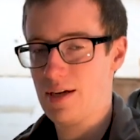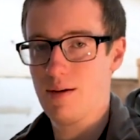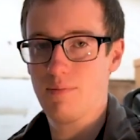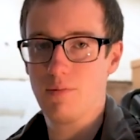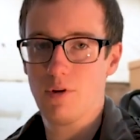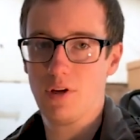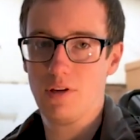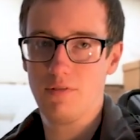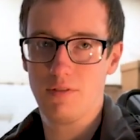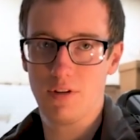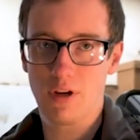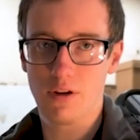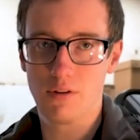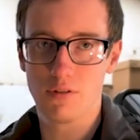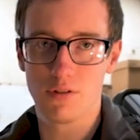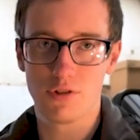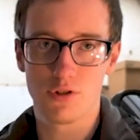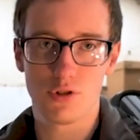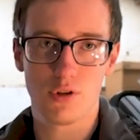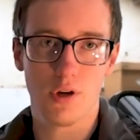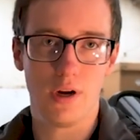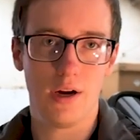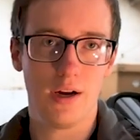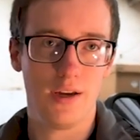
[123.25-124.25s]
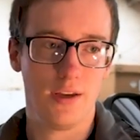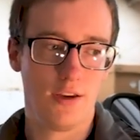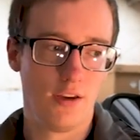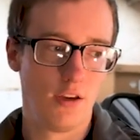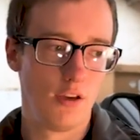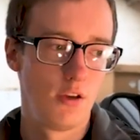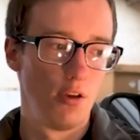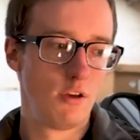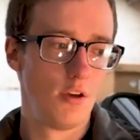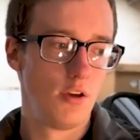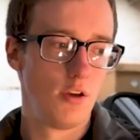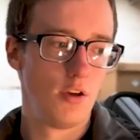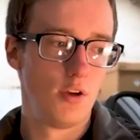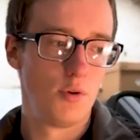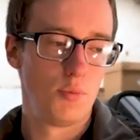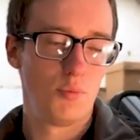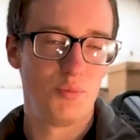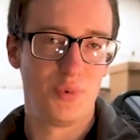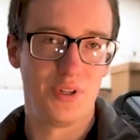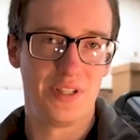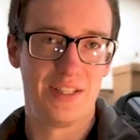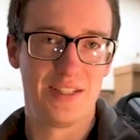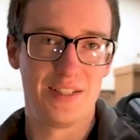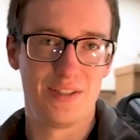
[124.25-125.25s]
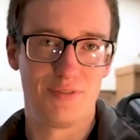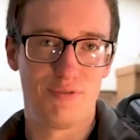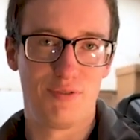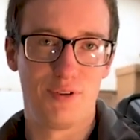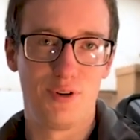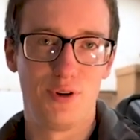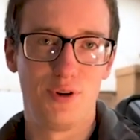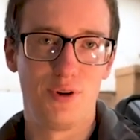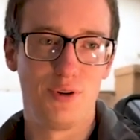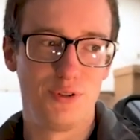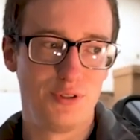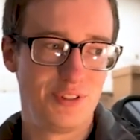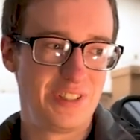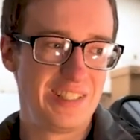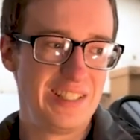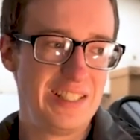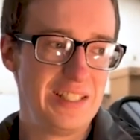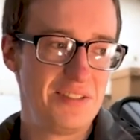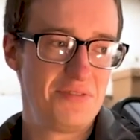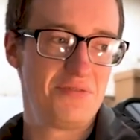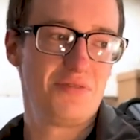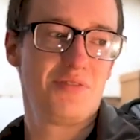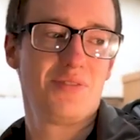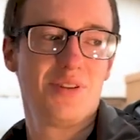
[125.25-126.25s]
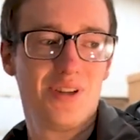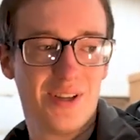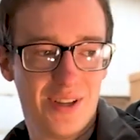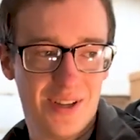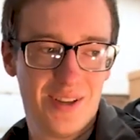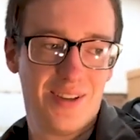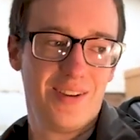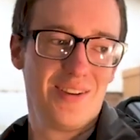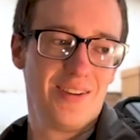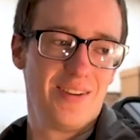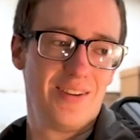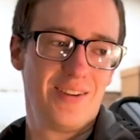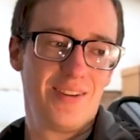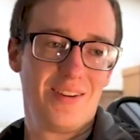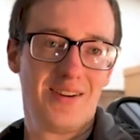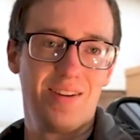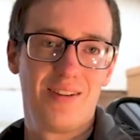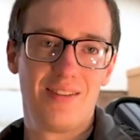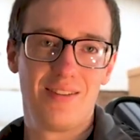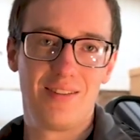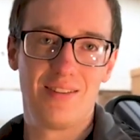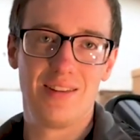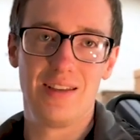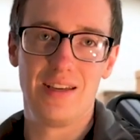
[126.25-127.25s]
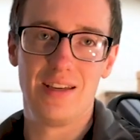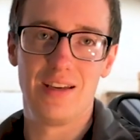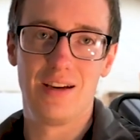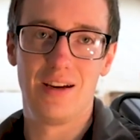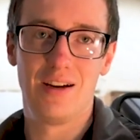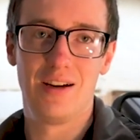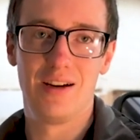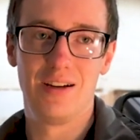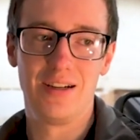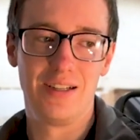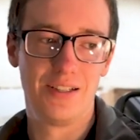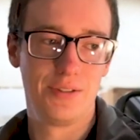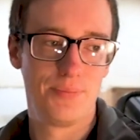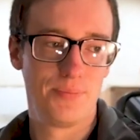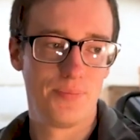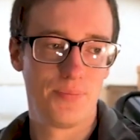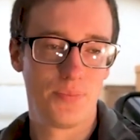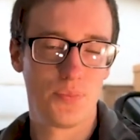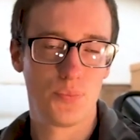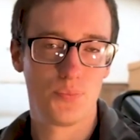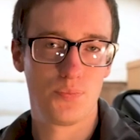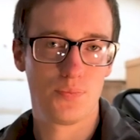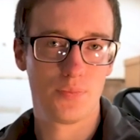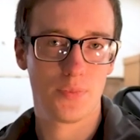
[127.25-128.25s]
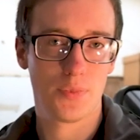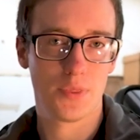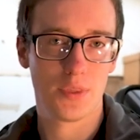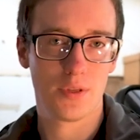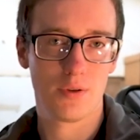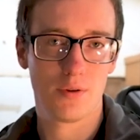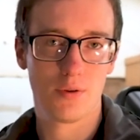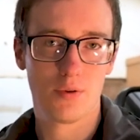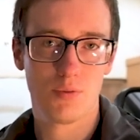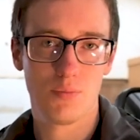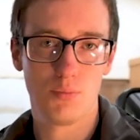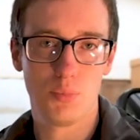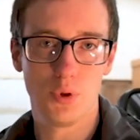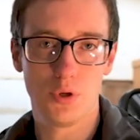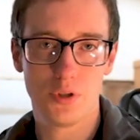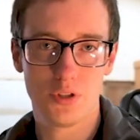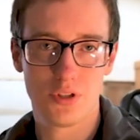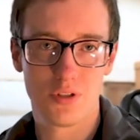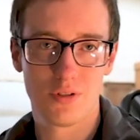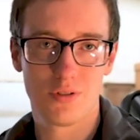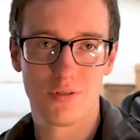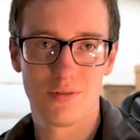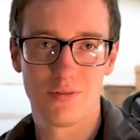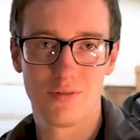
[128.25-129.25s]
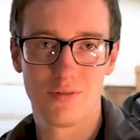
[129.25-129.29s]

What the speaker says: I'm not even going to try. But this is for underneath the bus.